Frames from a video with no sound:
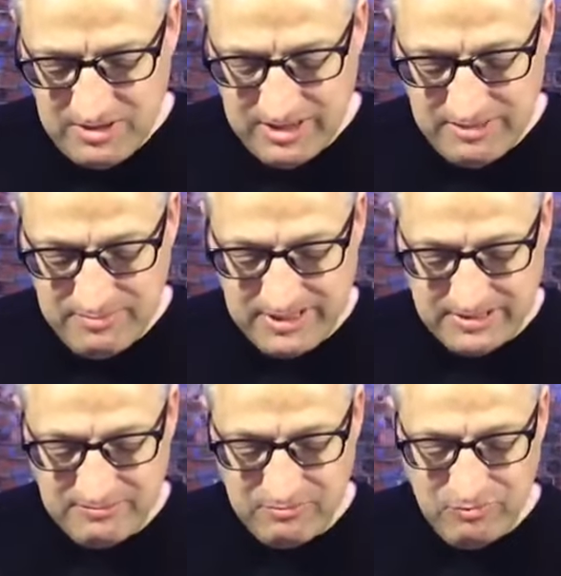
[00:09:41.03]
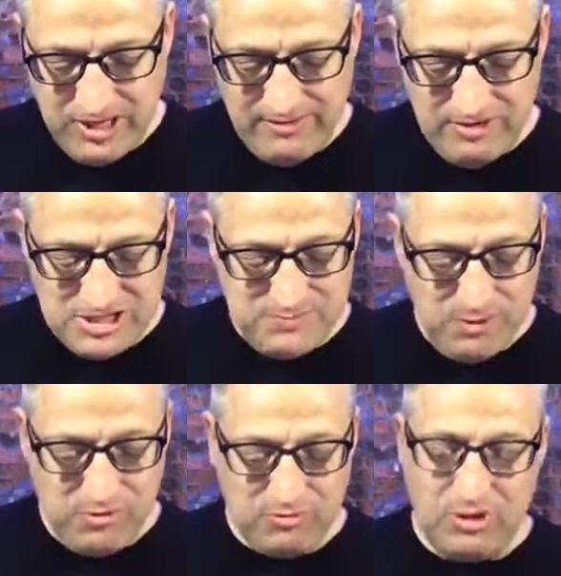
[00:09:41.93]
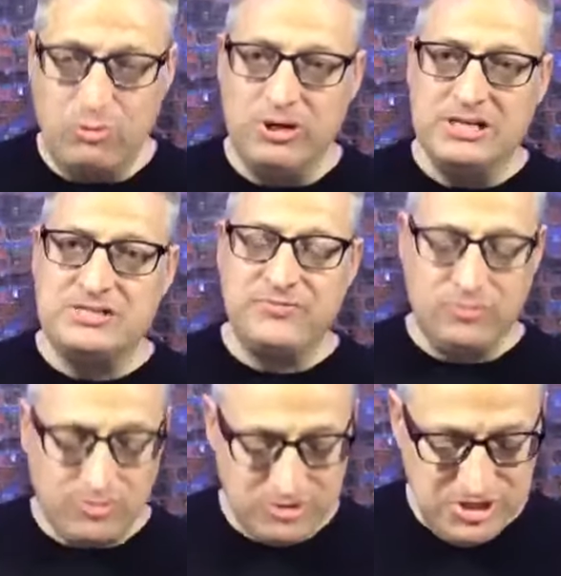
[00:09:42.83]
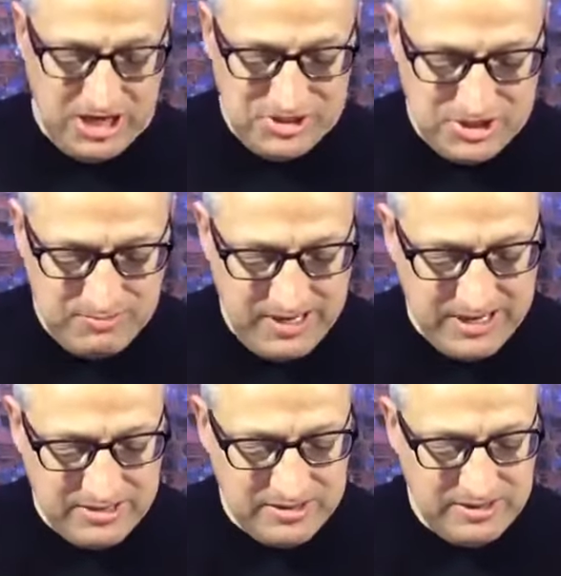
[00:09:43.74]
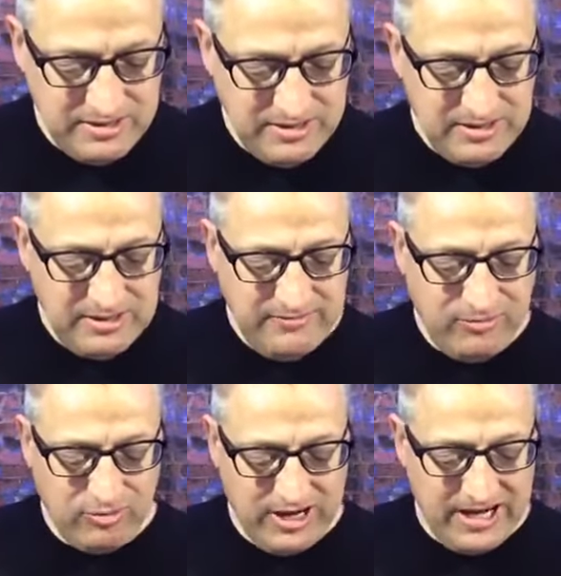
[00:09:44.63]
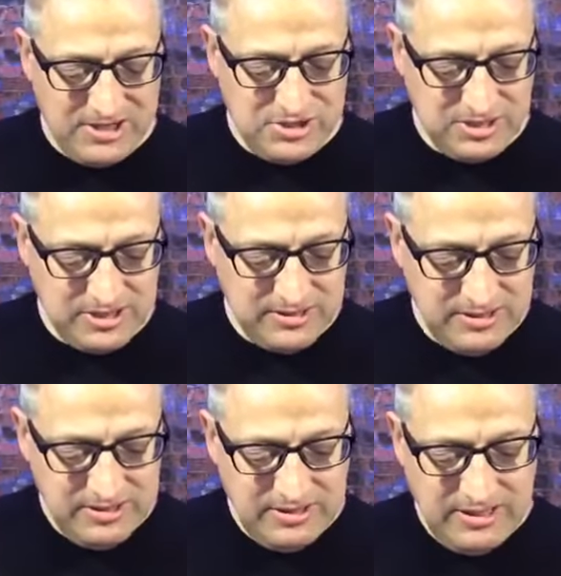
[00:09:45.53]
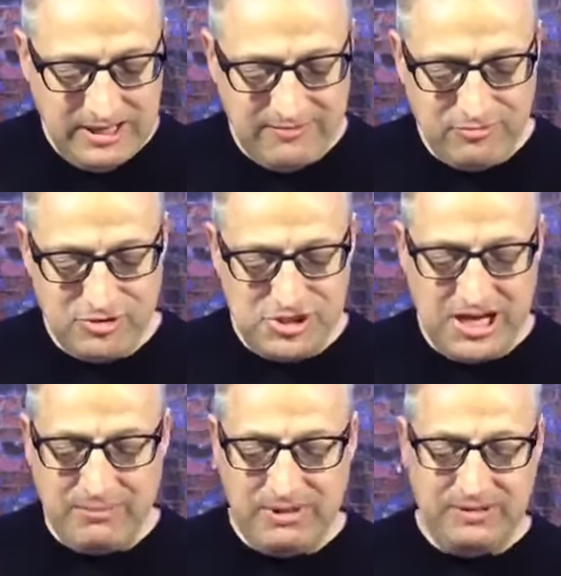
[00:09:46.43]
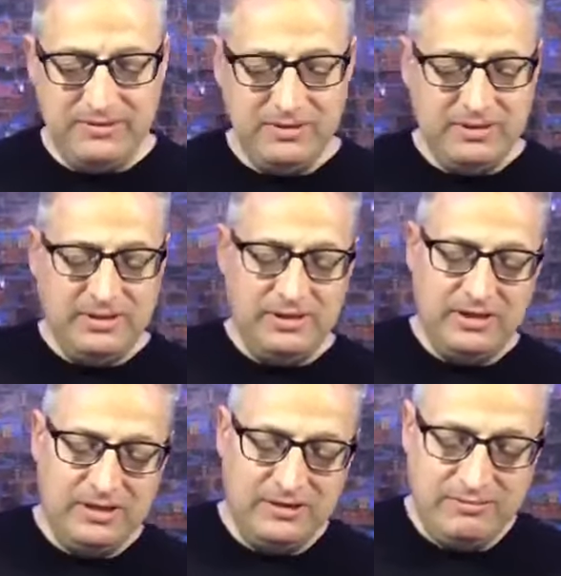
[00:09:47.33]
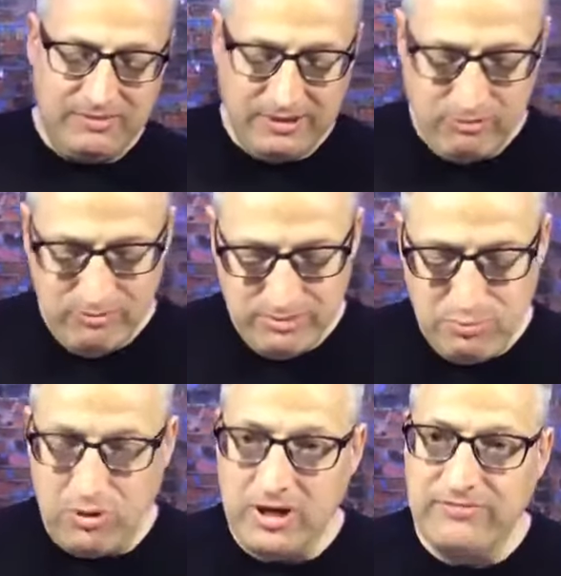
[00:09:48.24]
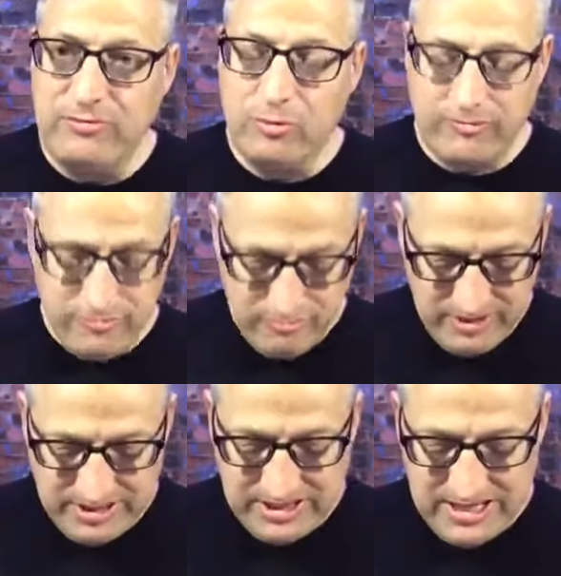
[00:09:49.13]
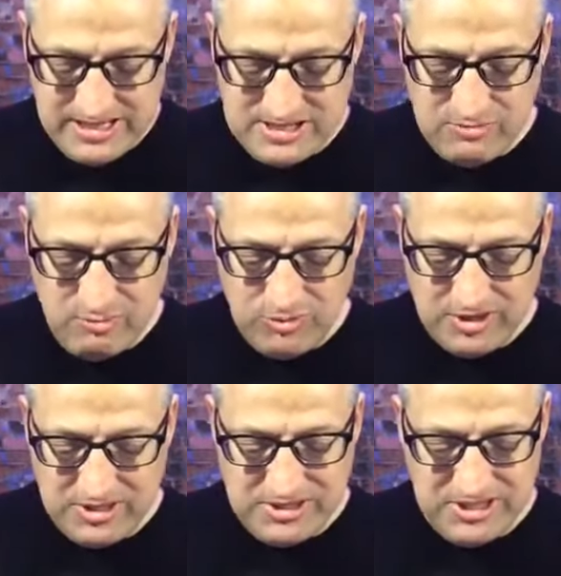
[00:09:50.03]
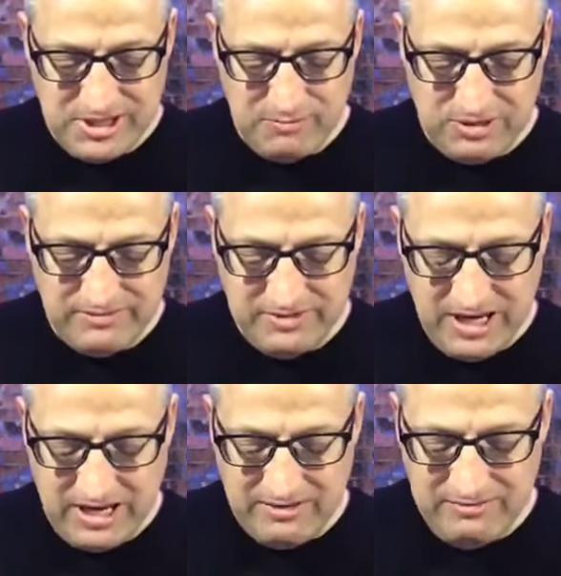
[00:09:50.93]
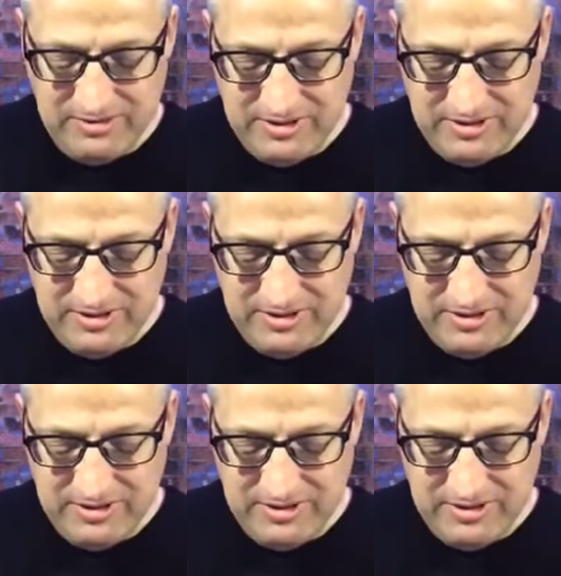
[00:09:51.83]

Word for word: Amen. We have unspoken requests for Josh and Amanda, for Angela and for Jamie uh, that we've been praying for for many days. And we want to continue to believe God